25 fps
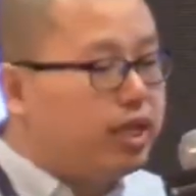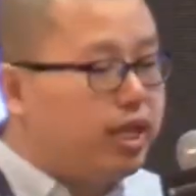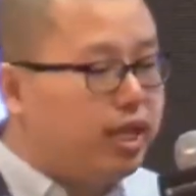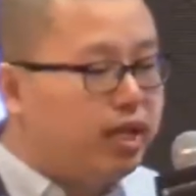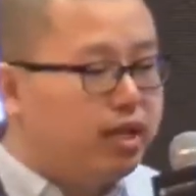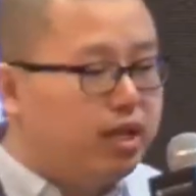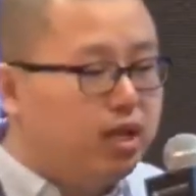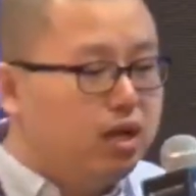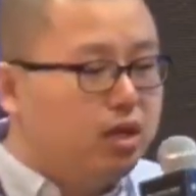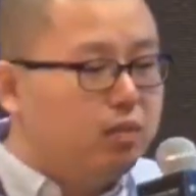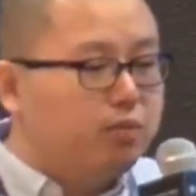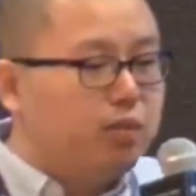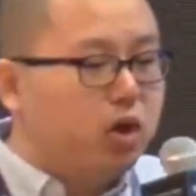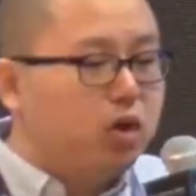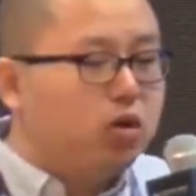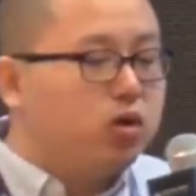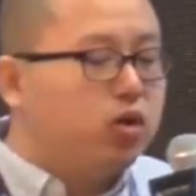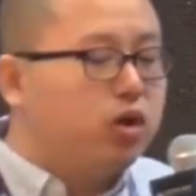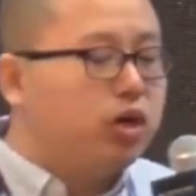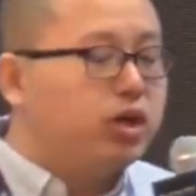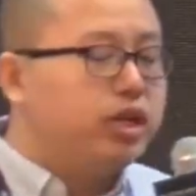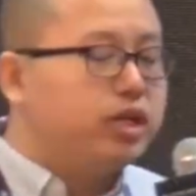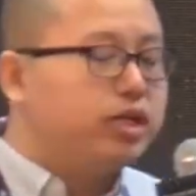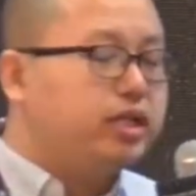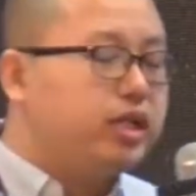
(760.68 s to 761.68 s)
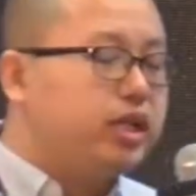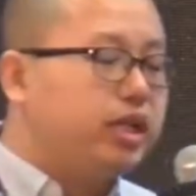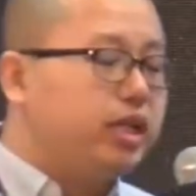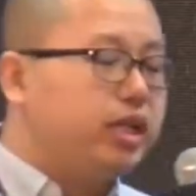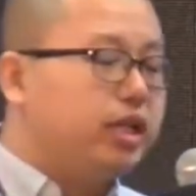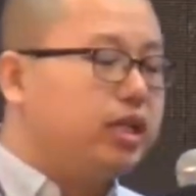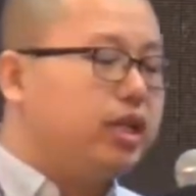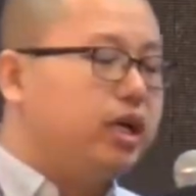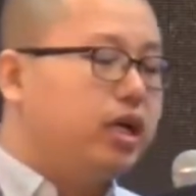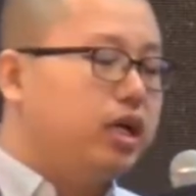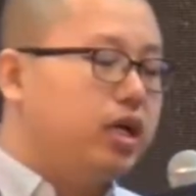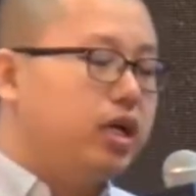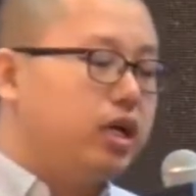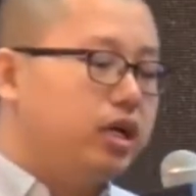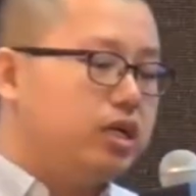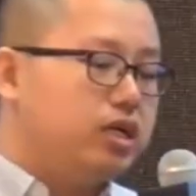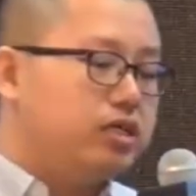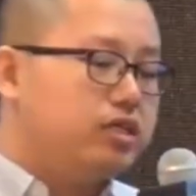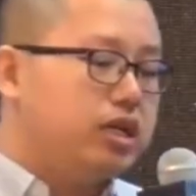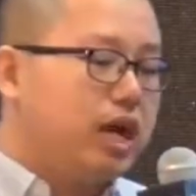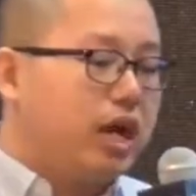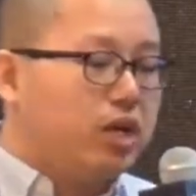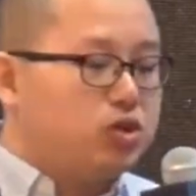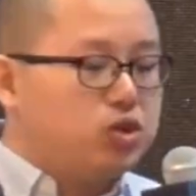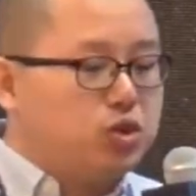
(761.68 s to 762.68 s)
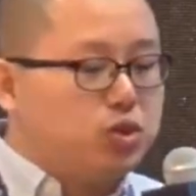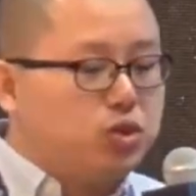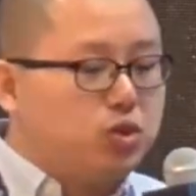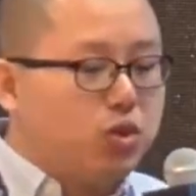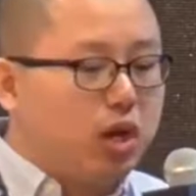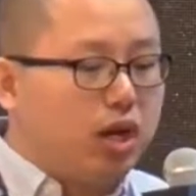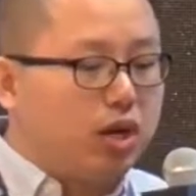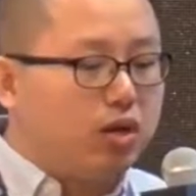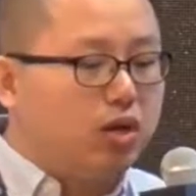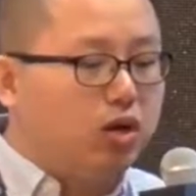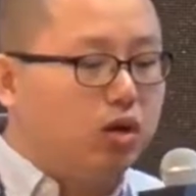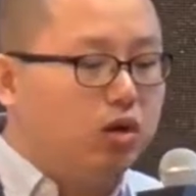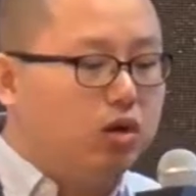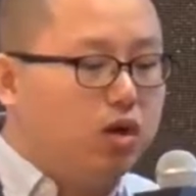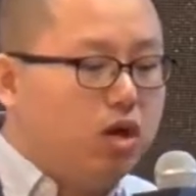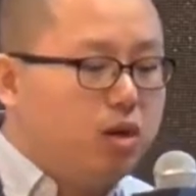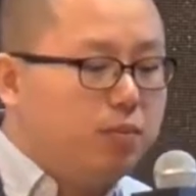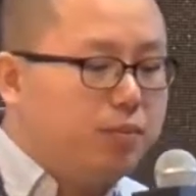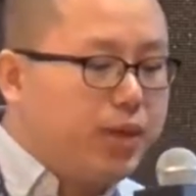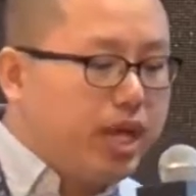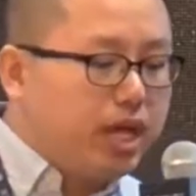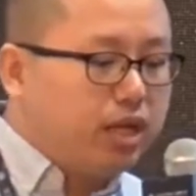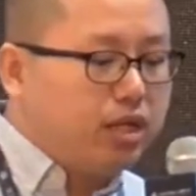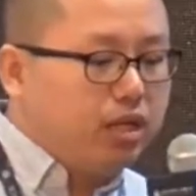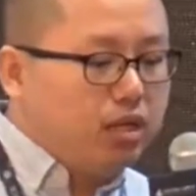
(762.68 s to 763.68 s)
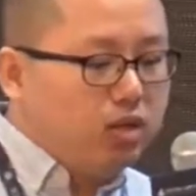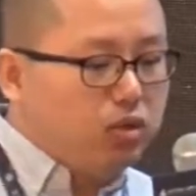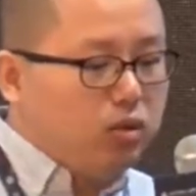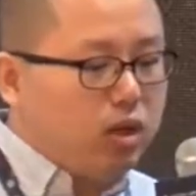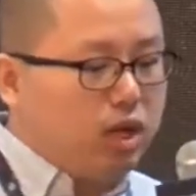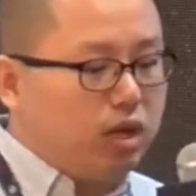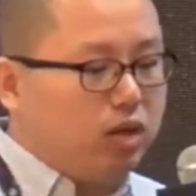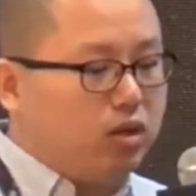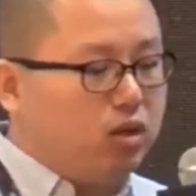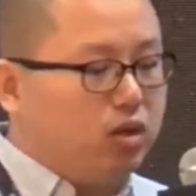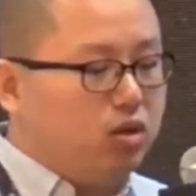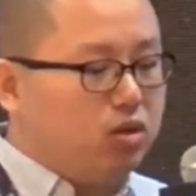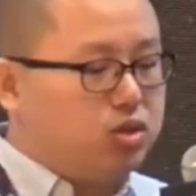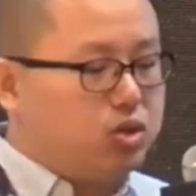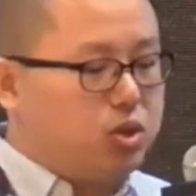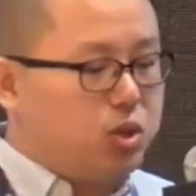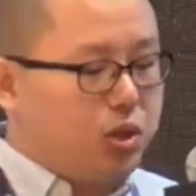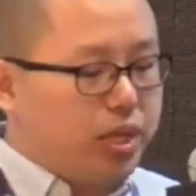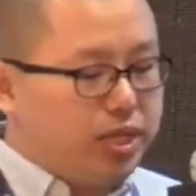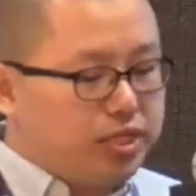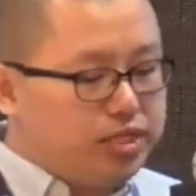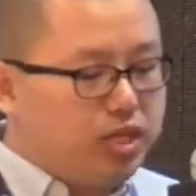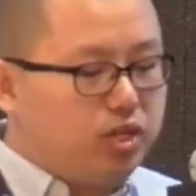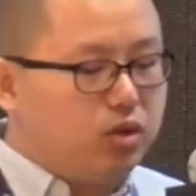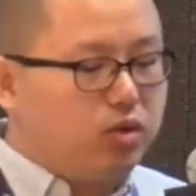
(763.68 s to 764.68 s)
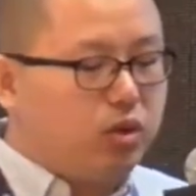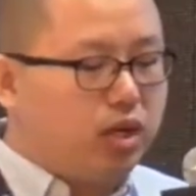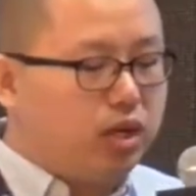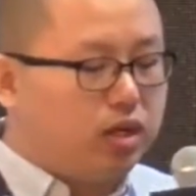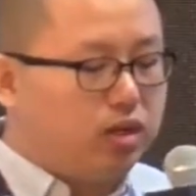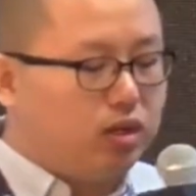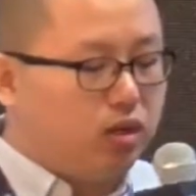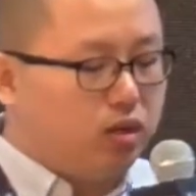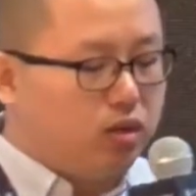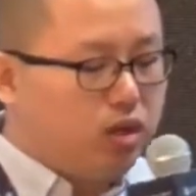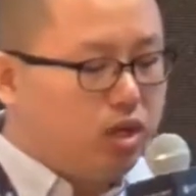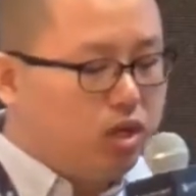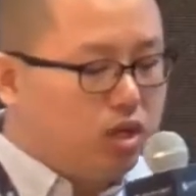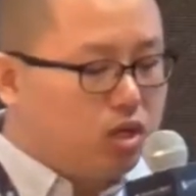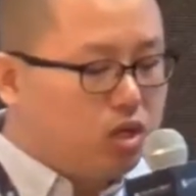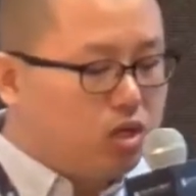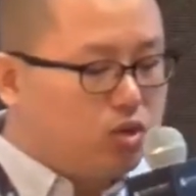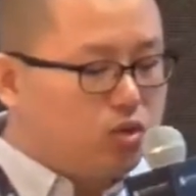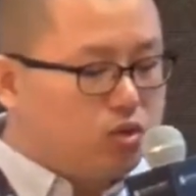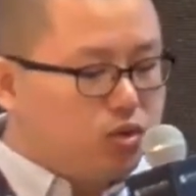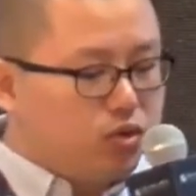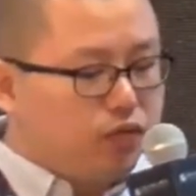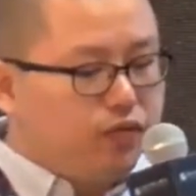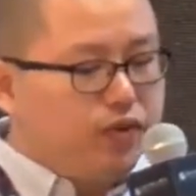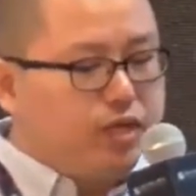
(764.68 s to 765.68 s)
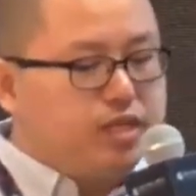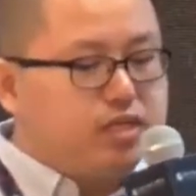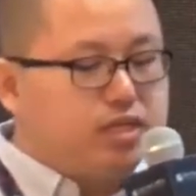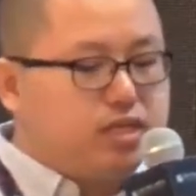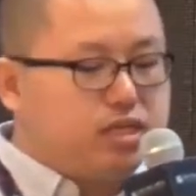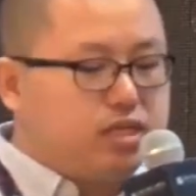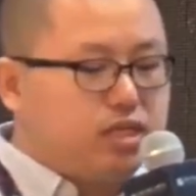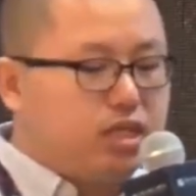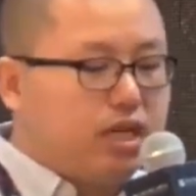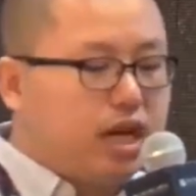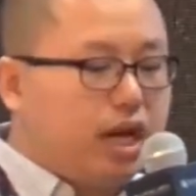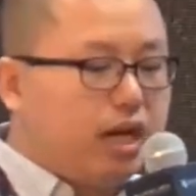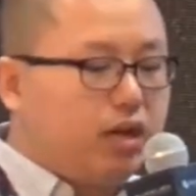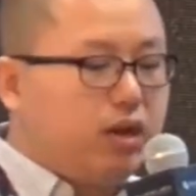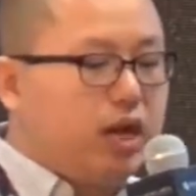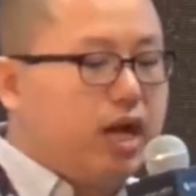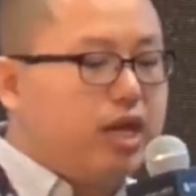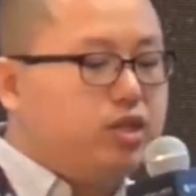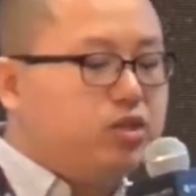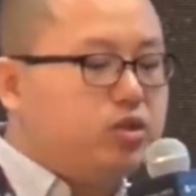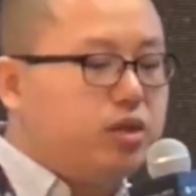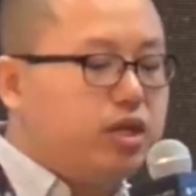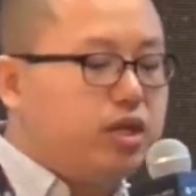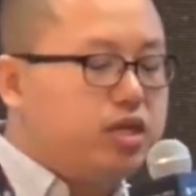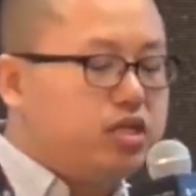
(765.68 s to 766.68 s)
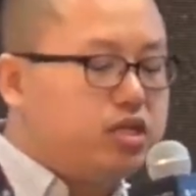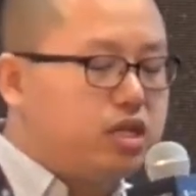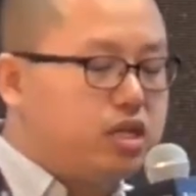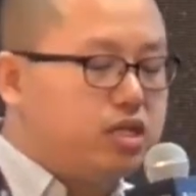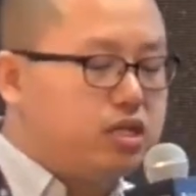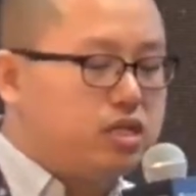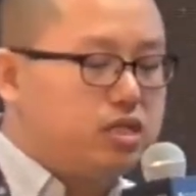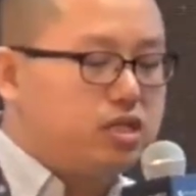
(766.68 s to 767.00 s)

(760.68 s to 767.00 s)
of the employees, there are 5 points, including the control of the queries and change control,